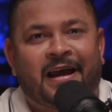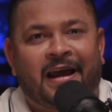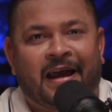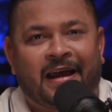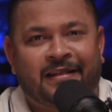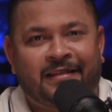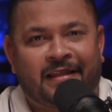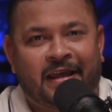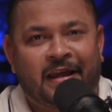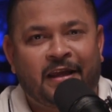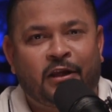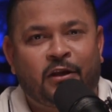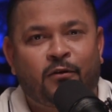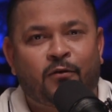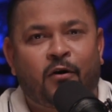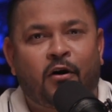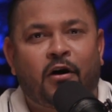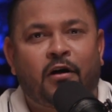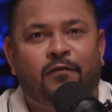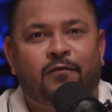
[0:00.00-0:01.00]
And thank
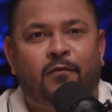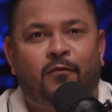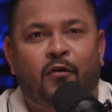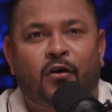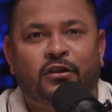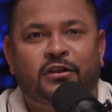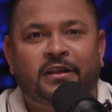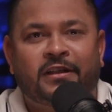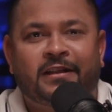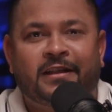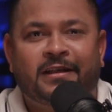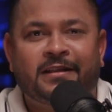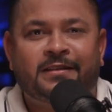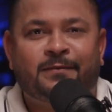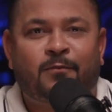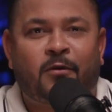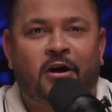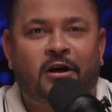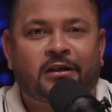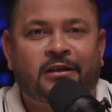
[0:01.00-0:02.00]
you all for watching this
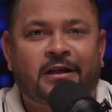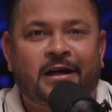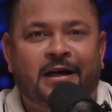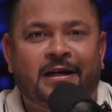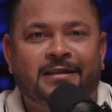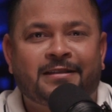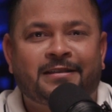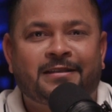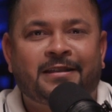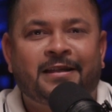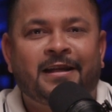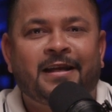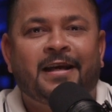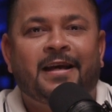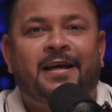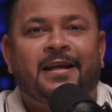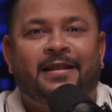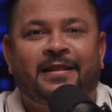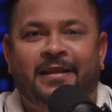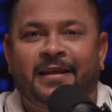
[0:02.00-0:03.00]
podcast.
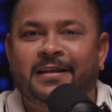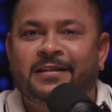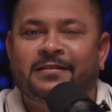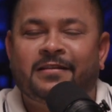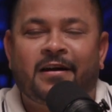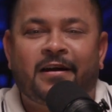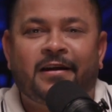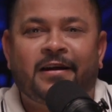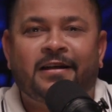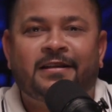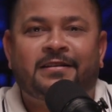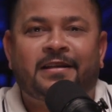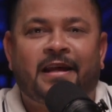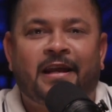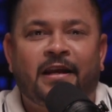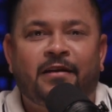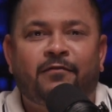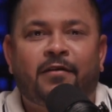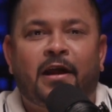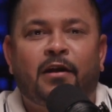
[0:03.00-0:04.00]
These learnings are
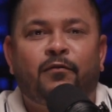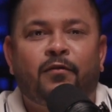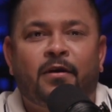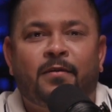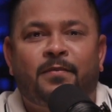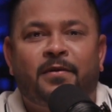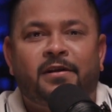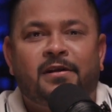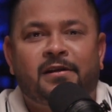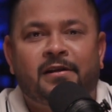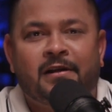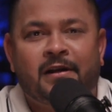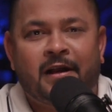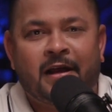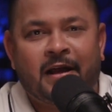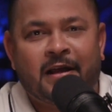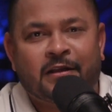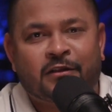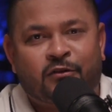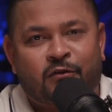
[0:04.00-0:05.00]
invaluable.
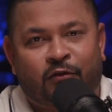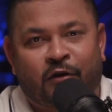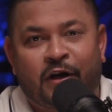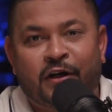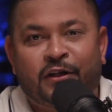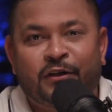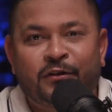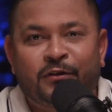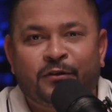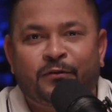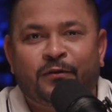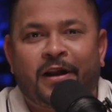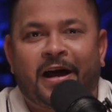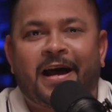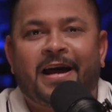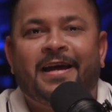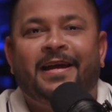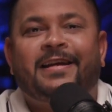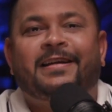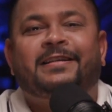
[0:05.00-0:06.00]
So continue to
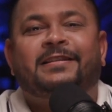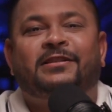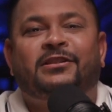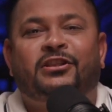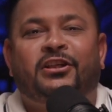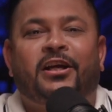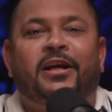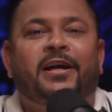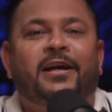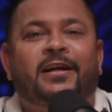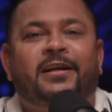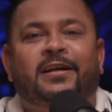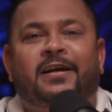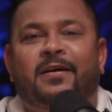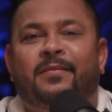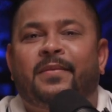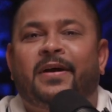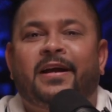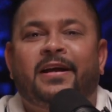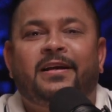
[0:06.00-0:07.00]
like, share,
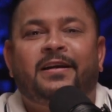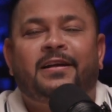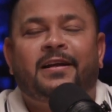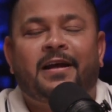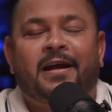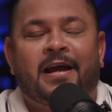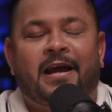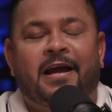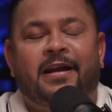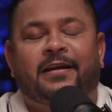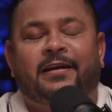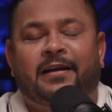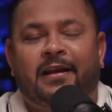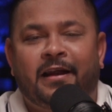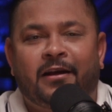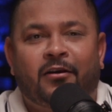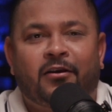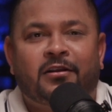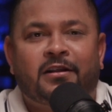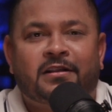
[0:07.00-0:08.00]
comment, and
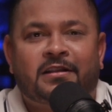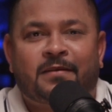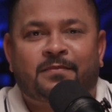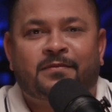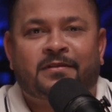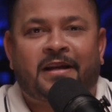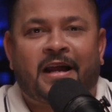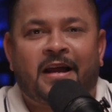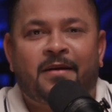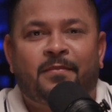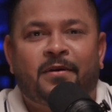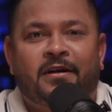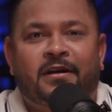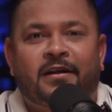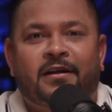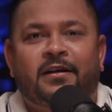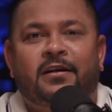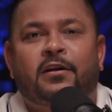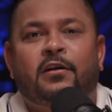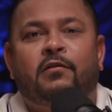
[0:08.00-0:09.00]
click on the subscribe
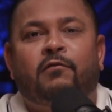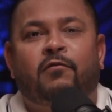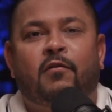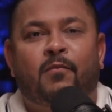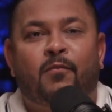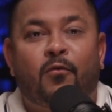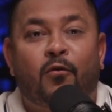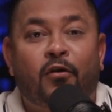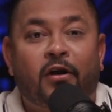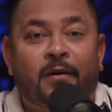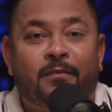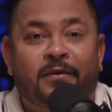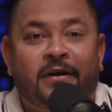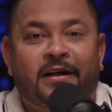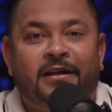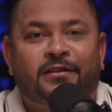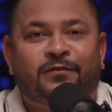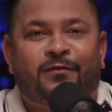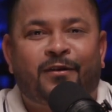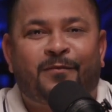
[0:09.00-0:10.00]
button for more
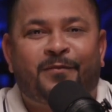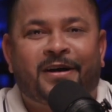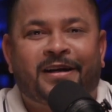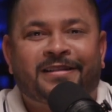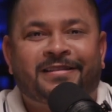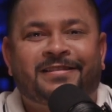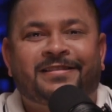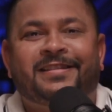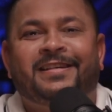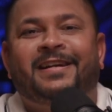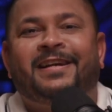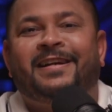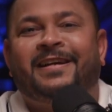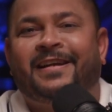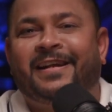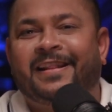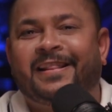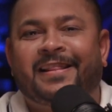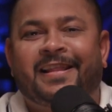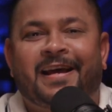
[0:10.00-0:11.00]
updates from us.
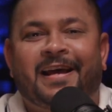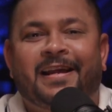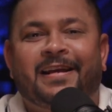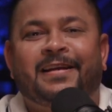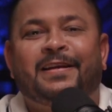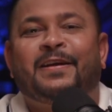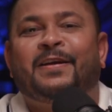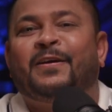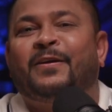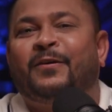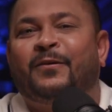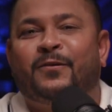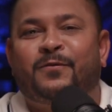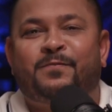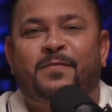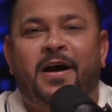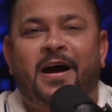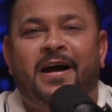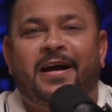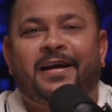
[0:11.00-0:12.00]
Till then,
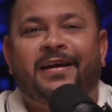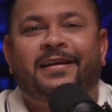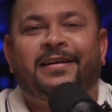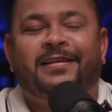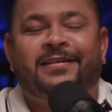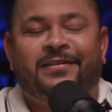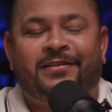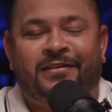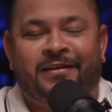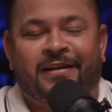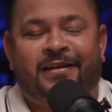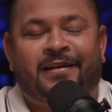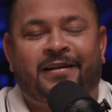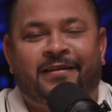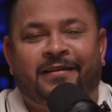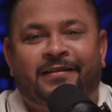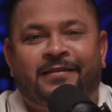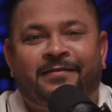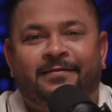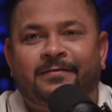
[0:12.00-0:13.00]
goodbye. Take
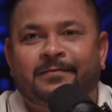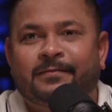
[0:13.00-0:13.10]
care.